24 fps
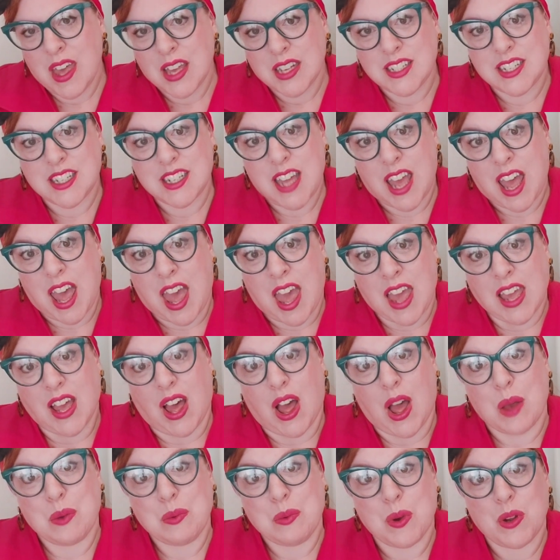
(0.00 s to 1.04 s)
Today
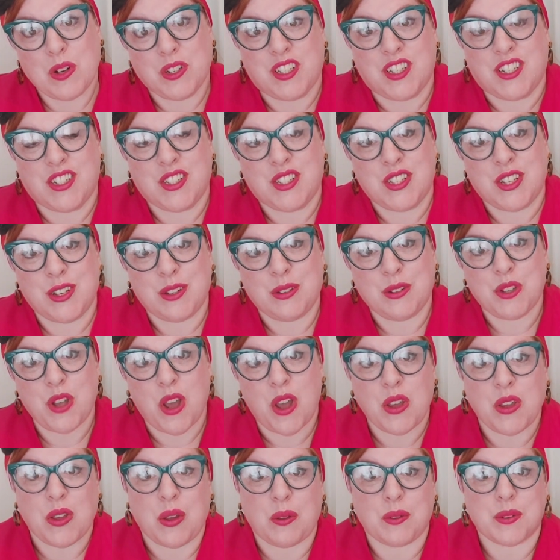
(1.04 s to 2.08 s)
I wanted to show
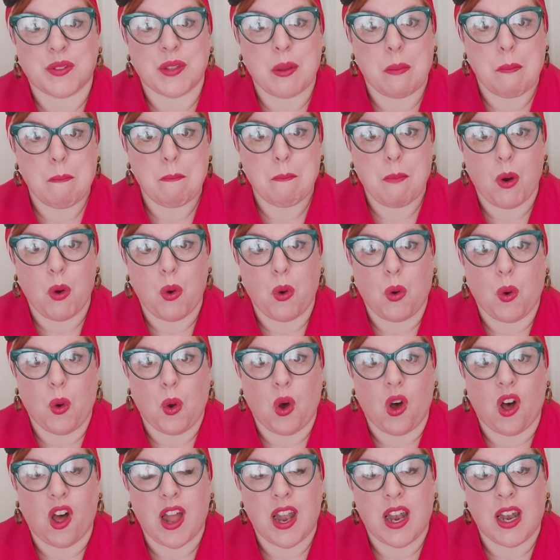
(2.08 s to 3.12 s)
you some
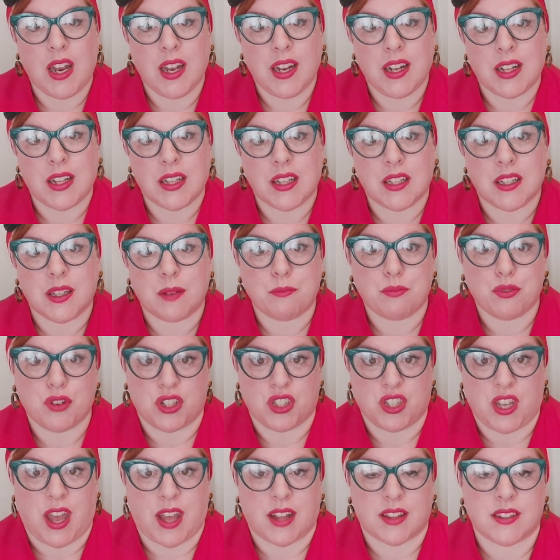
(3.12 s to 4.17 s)
more little
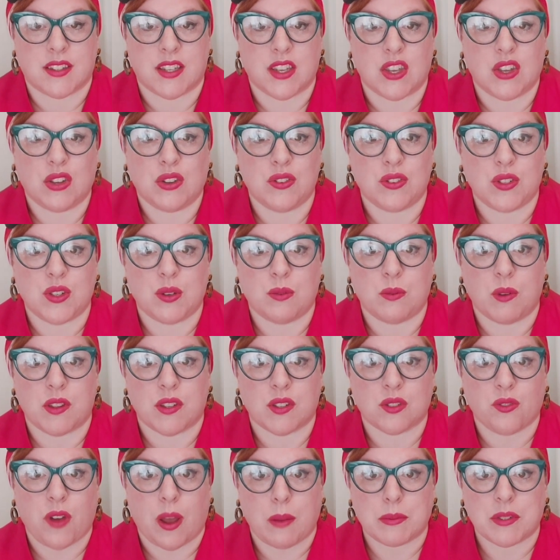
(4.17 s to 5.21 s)
projects that you can do with
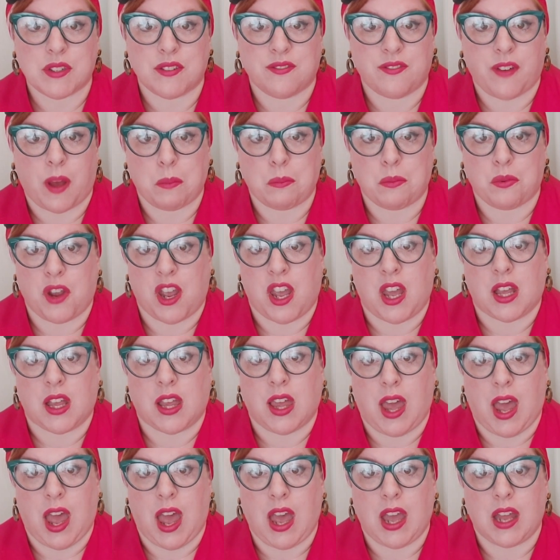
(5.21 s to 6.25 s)
scraps of fabric
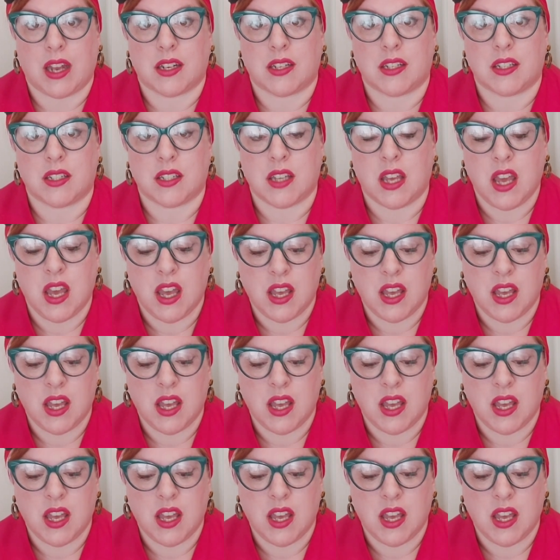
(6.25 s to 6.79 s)
and